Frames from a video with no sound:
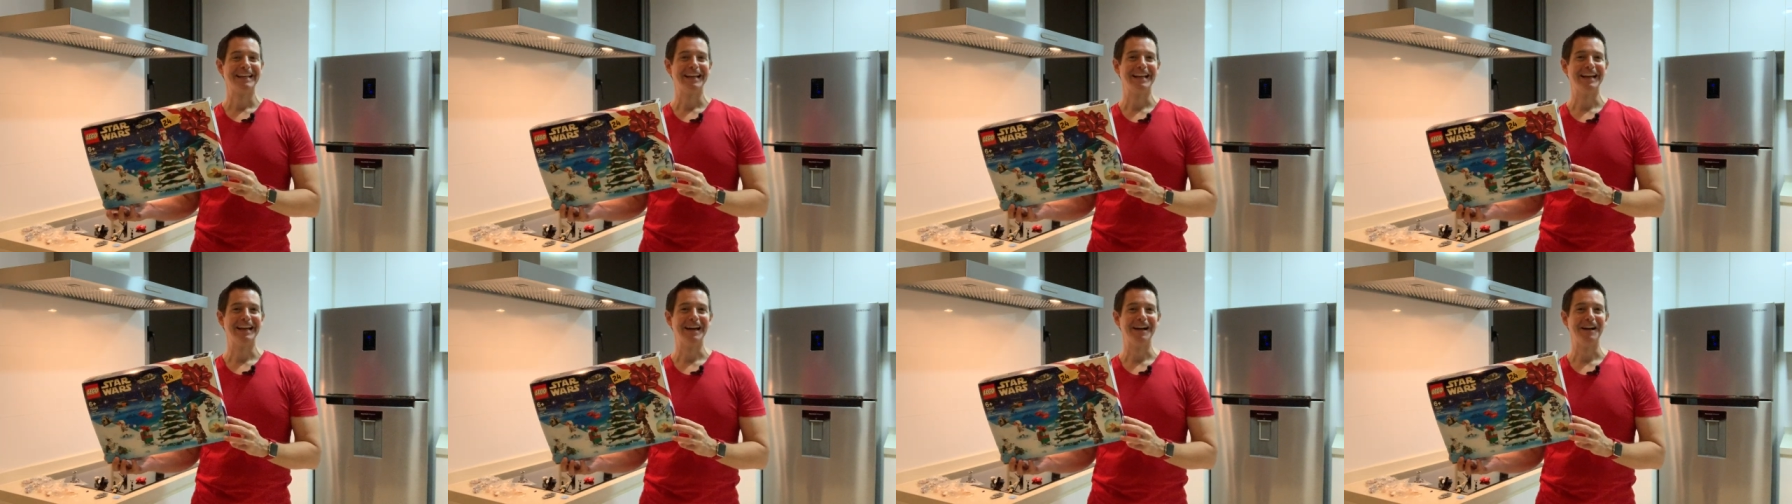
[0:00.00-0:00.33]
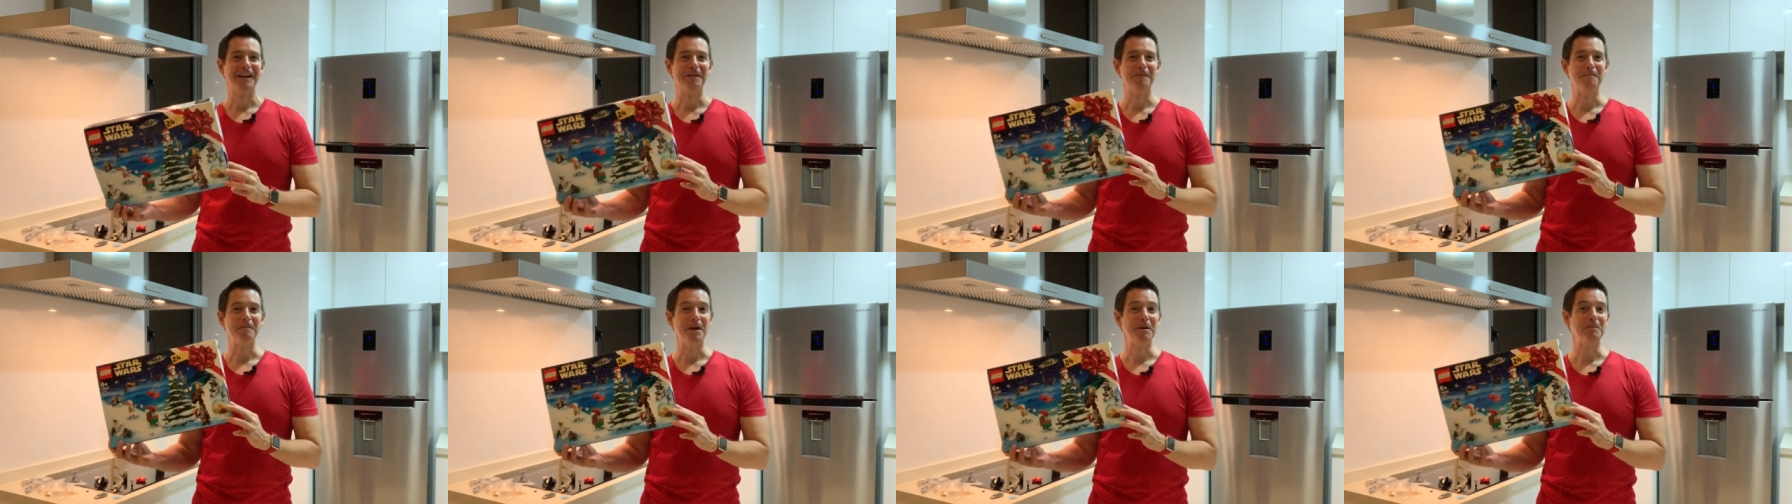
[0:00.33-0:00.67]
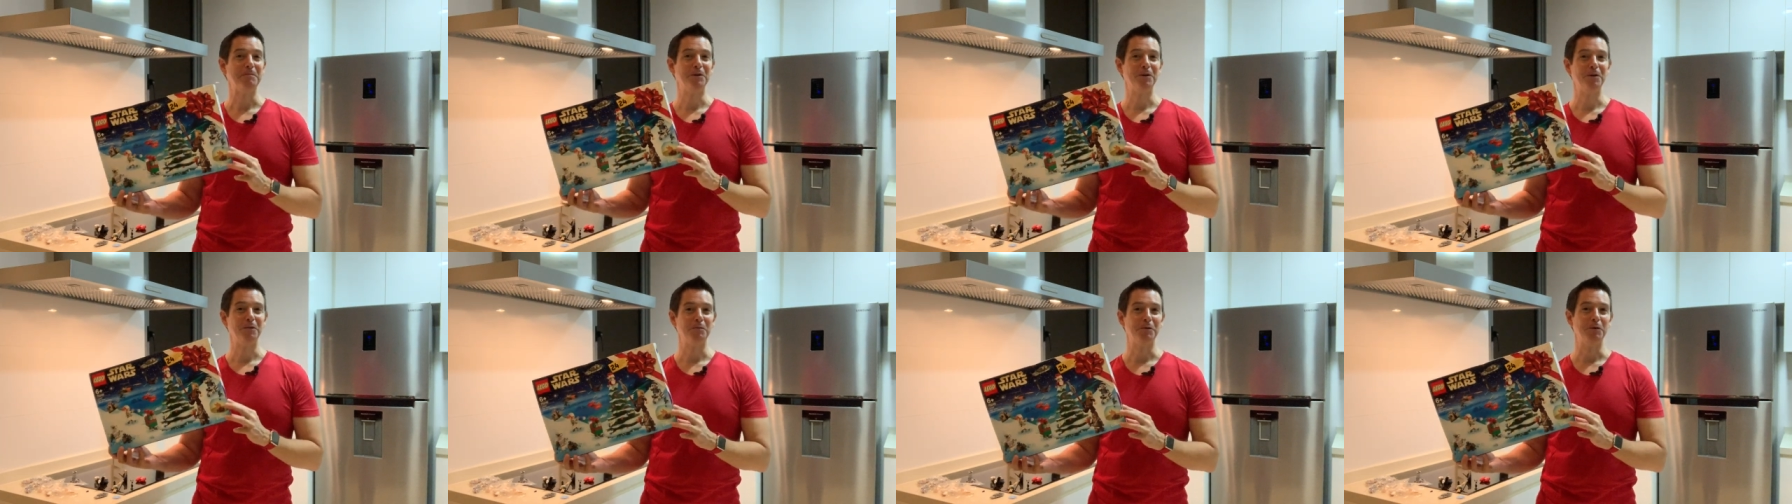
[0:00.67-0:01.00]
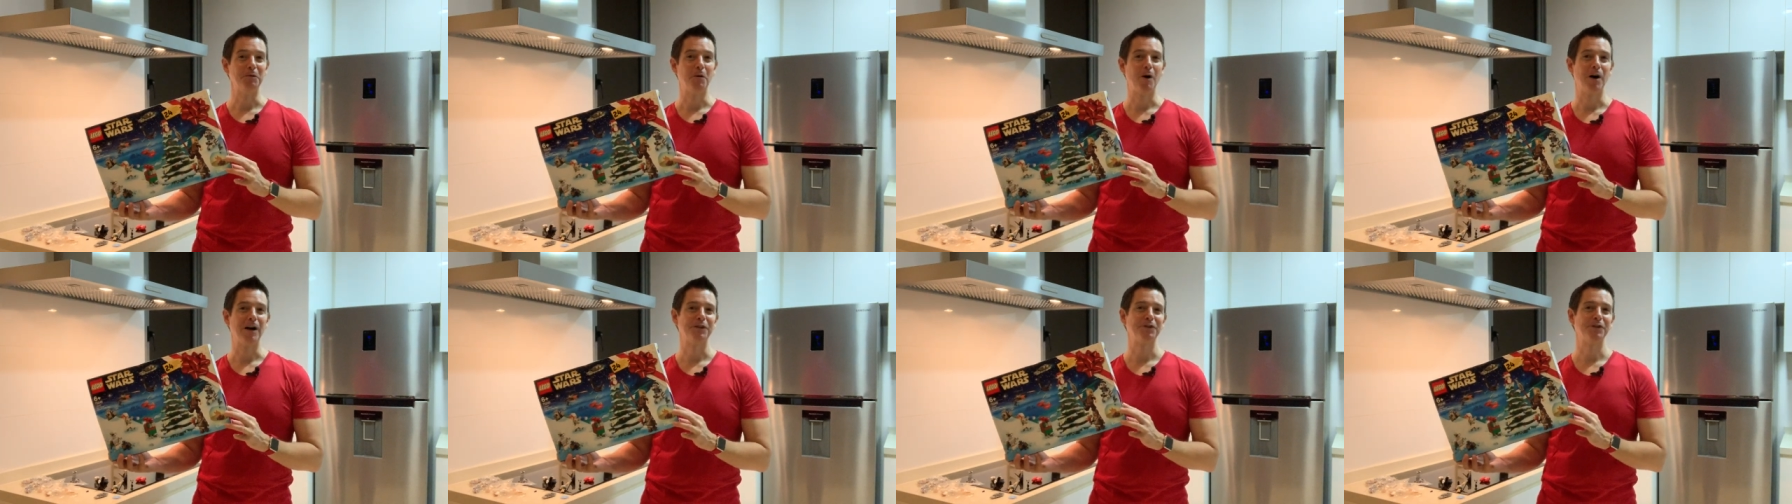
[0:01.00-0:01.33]
uh, maybe you'll be
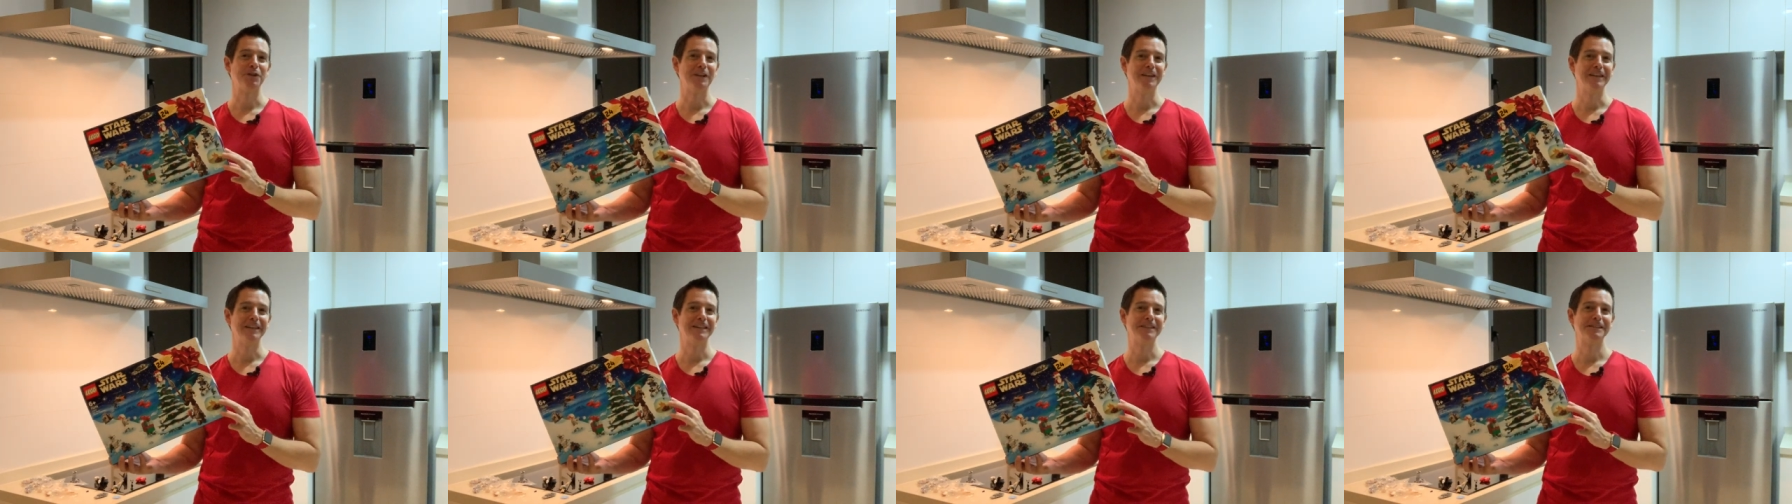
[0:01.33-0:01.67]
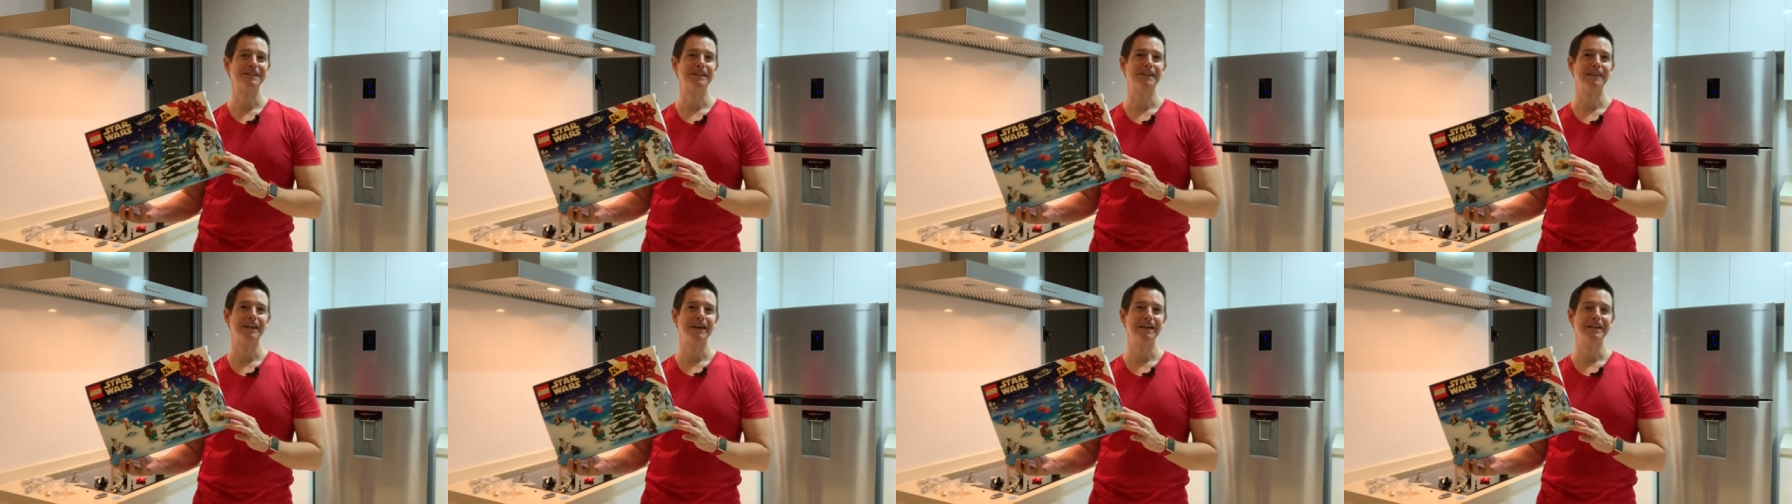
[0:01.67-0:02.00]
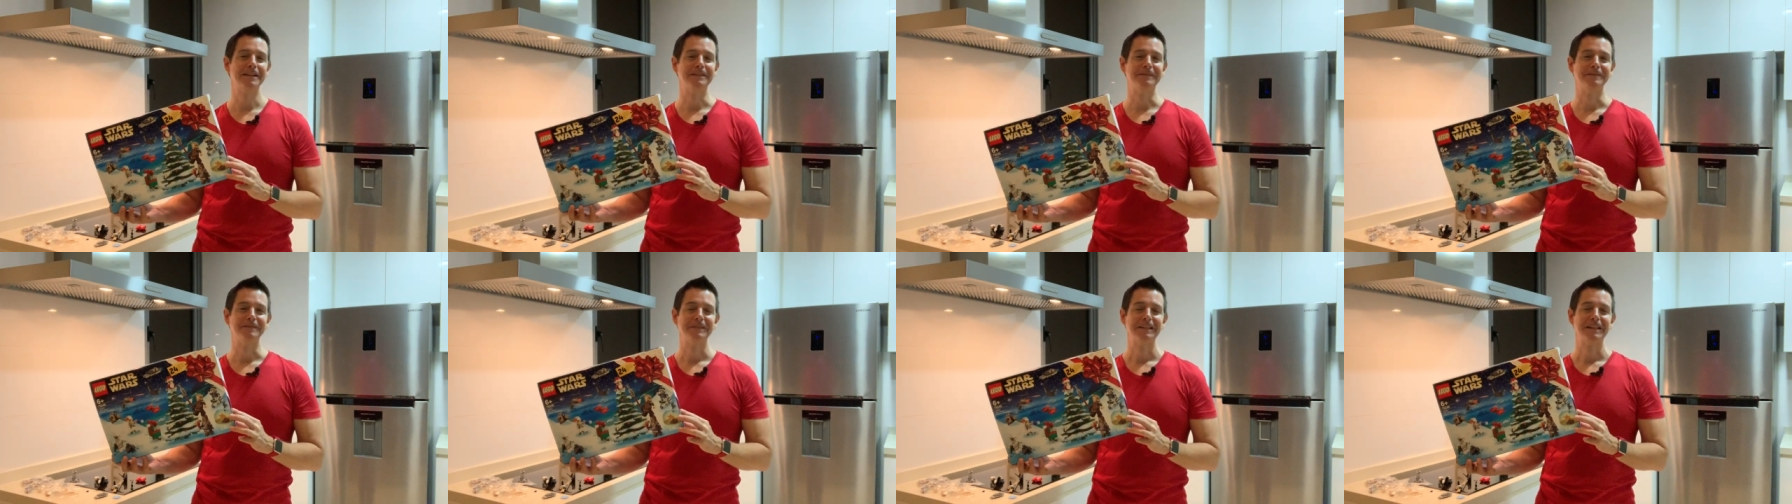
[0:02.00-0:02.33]
watching this then